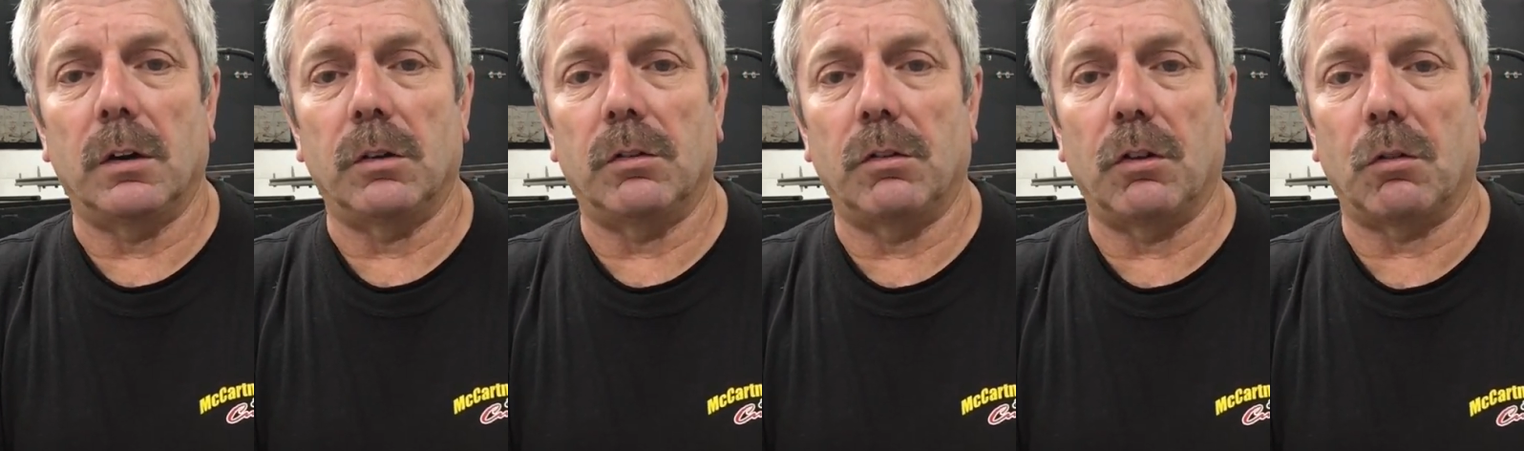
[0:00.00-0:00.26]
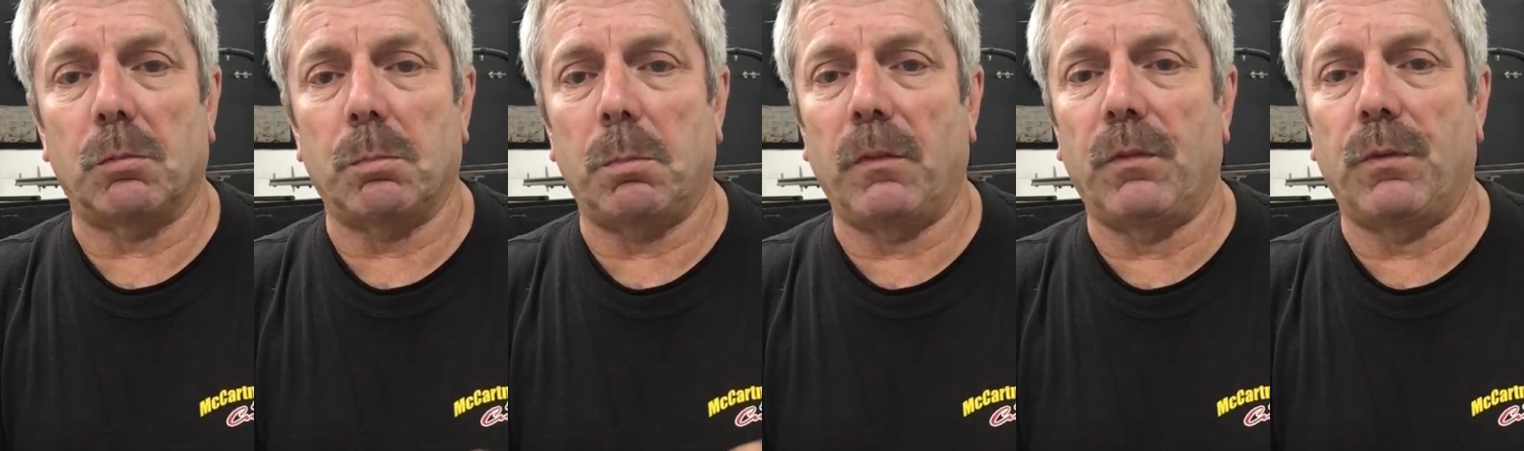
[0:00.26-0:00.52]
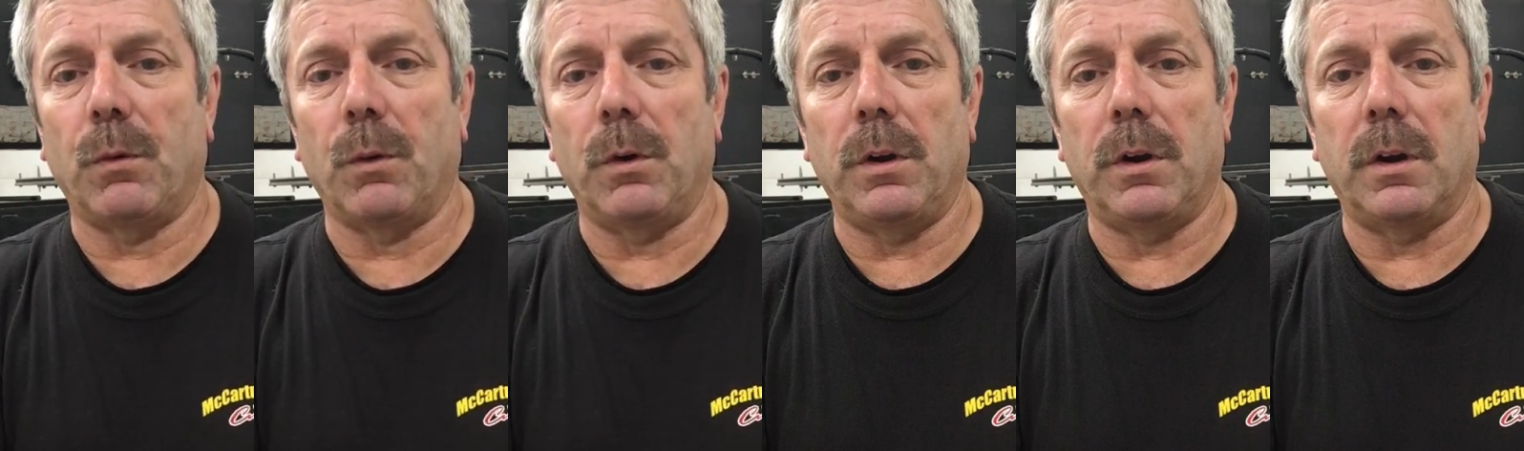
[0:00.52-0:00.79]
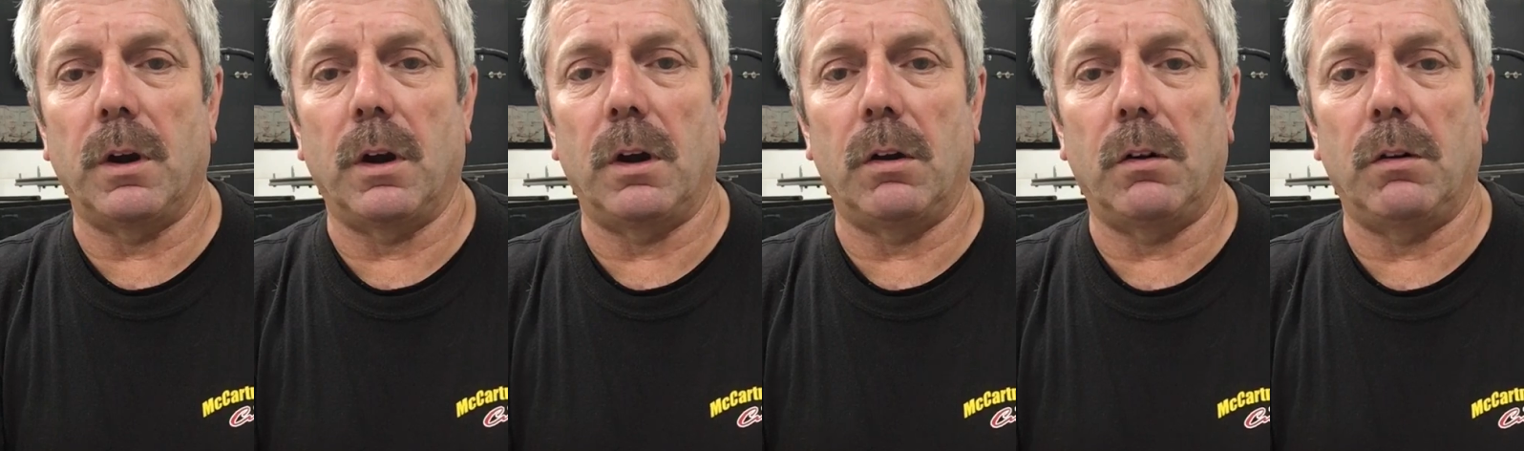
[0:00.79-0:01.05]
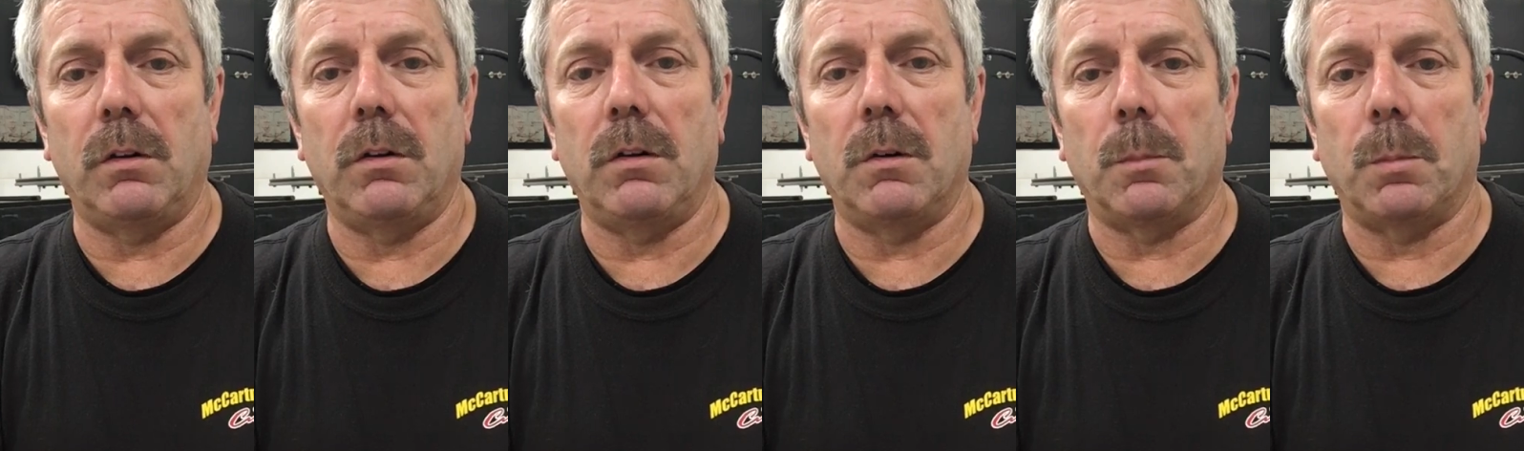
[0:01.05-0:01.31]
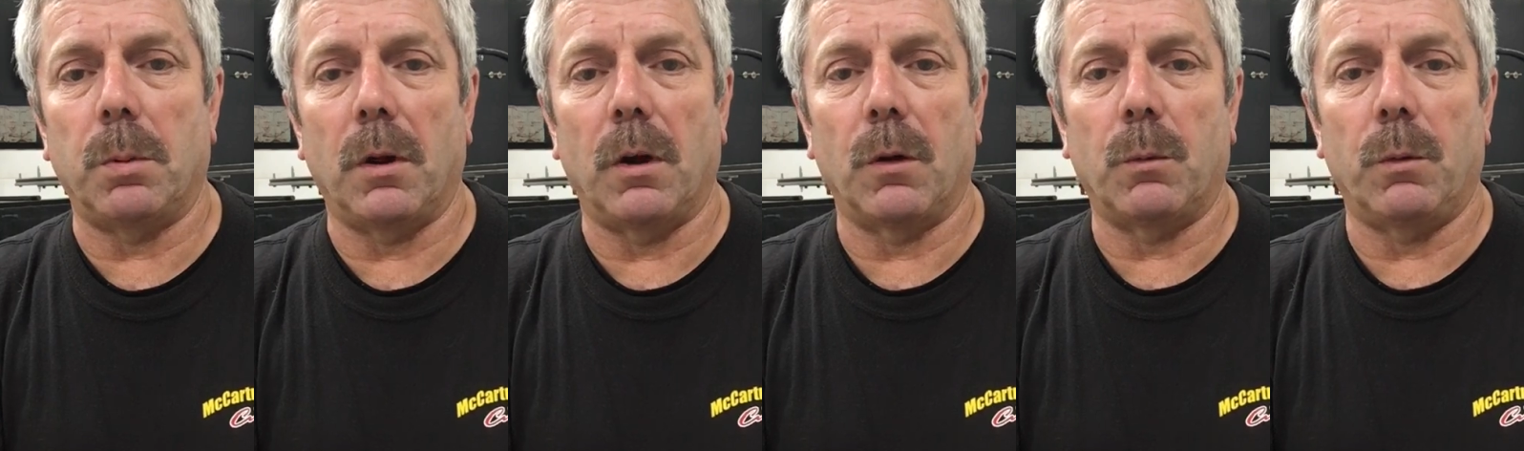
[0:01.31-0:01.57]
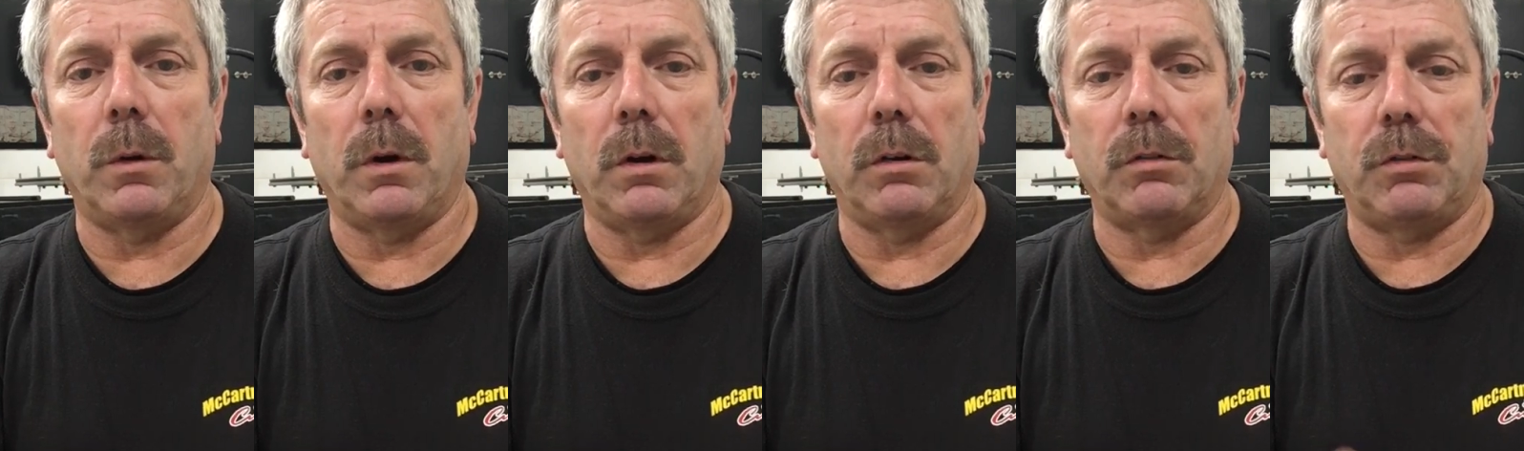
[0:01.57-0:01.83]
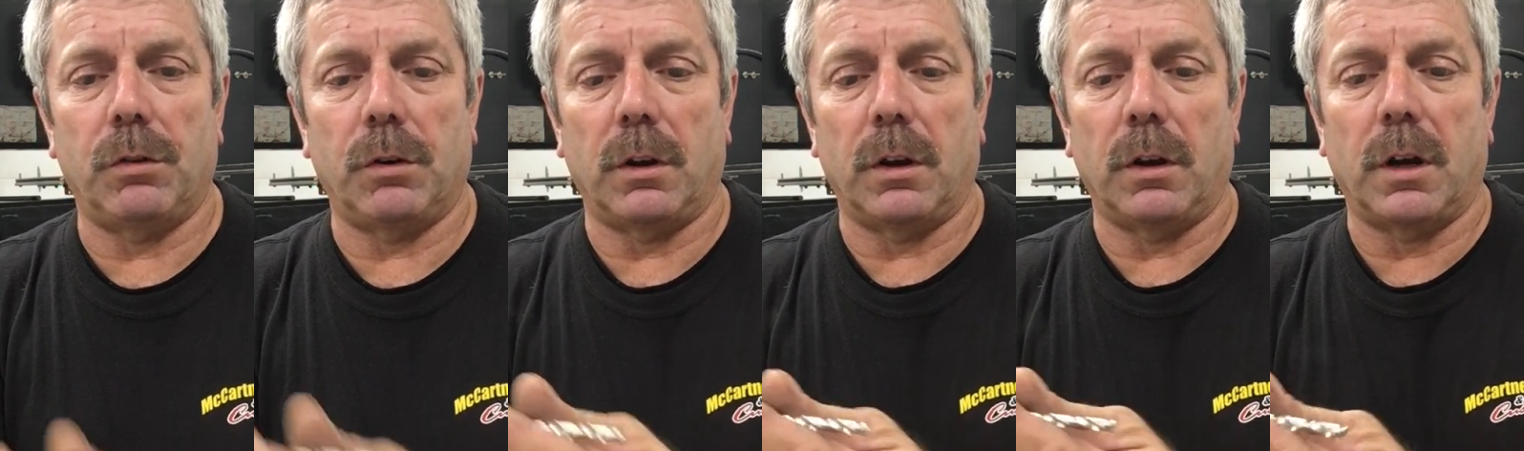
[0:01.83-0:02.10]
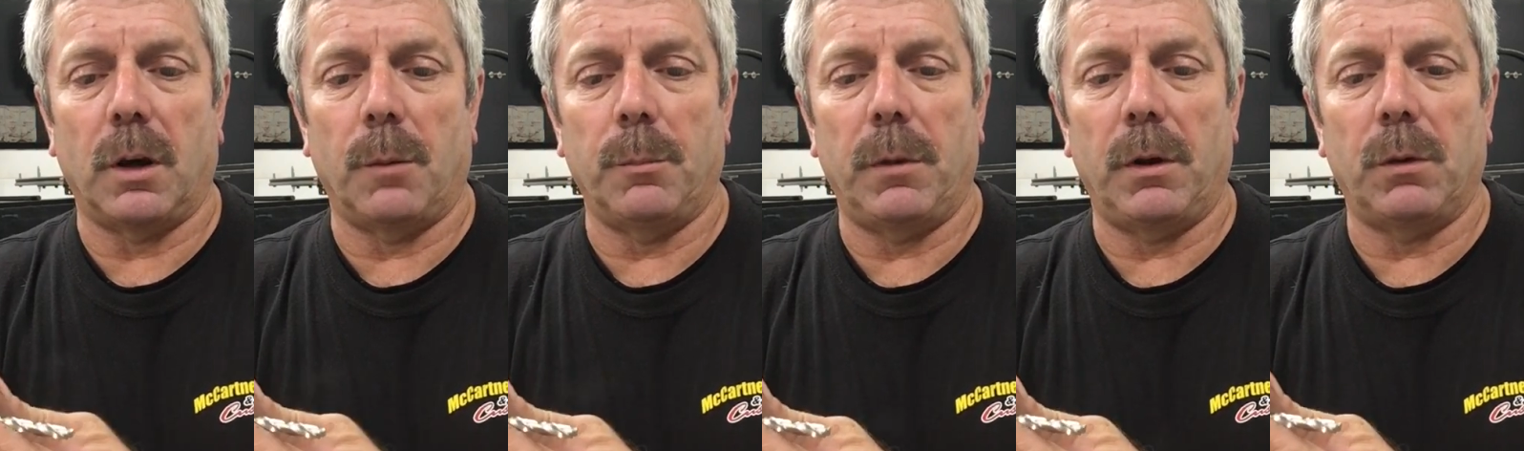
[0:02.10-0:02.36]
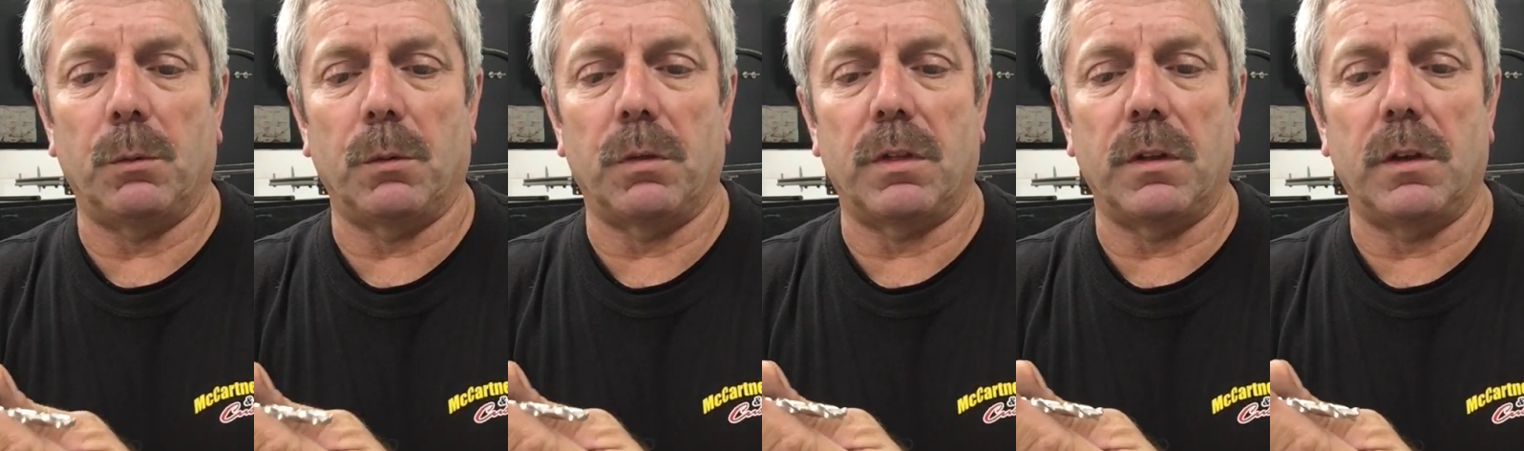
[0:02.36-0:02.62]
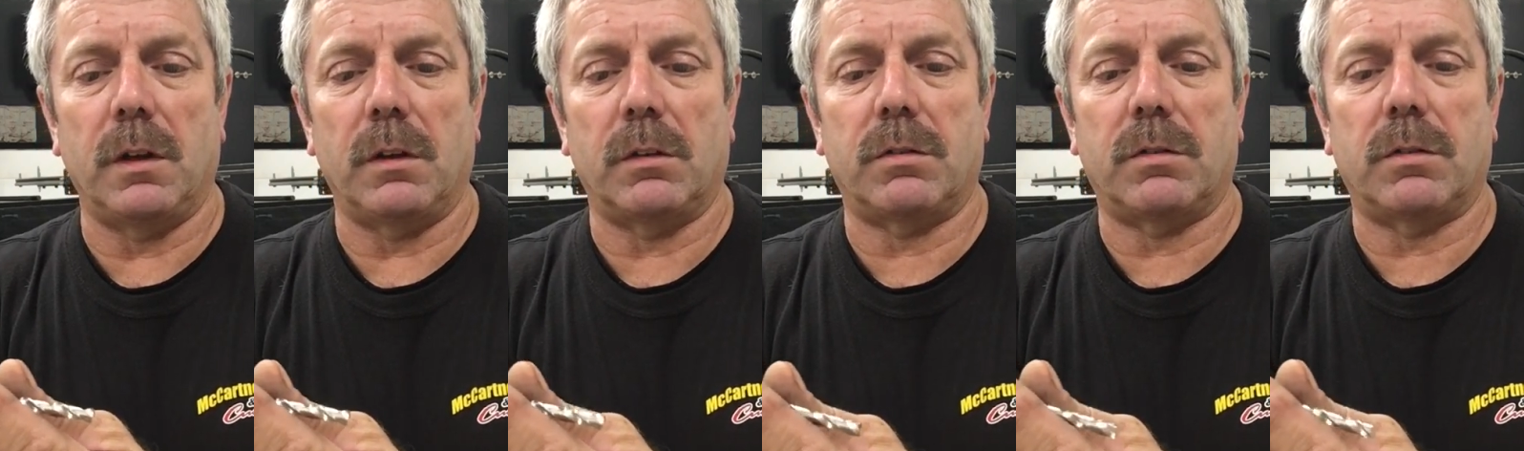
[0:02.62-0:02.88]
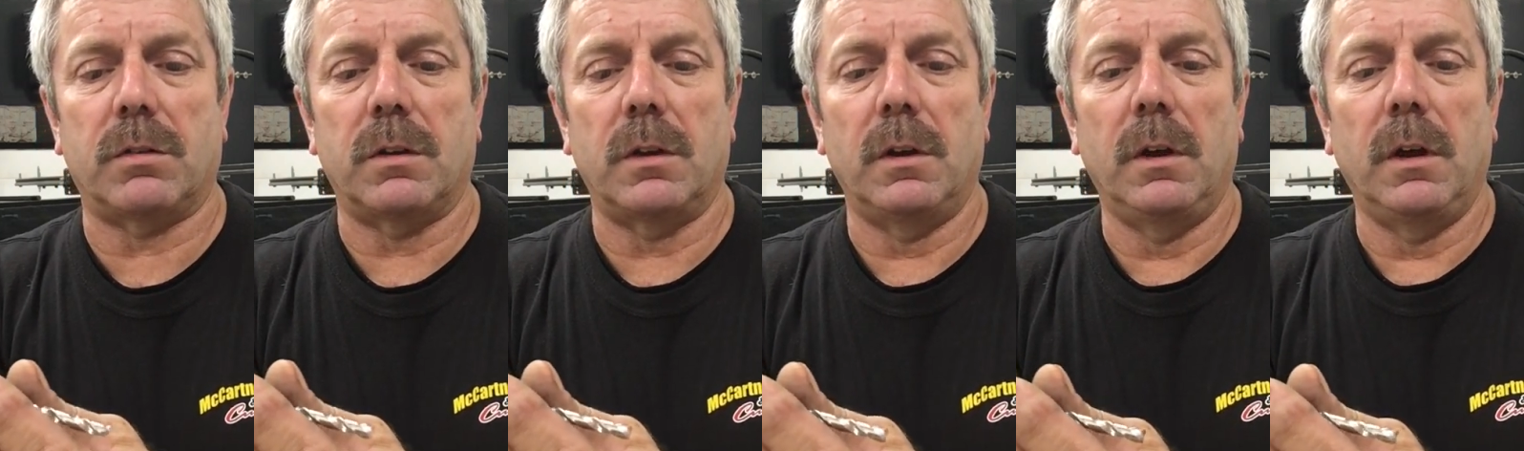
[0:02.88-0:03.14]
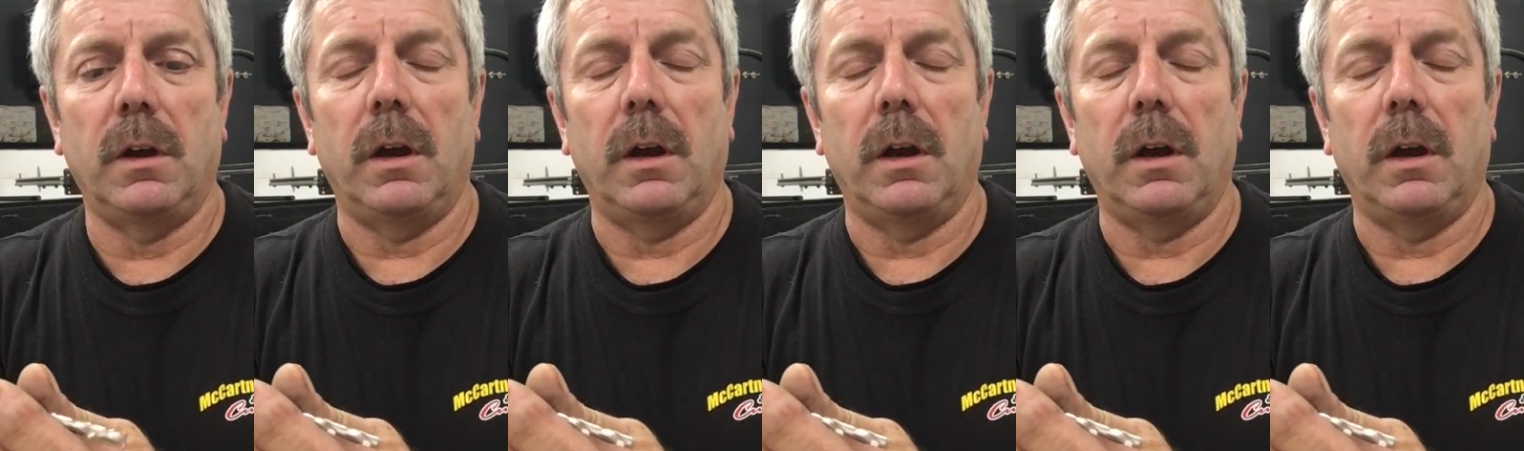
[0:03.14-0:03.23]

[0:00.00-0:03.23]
Just before you go to do your plug welds, you can come in with this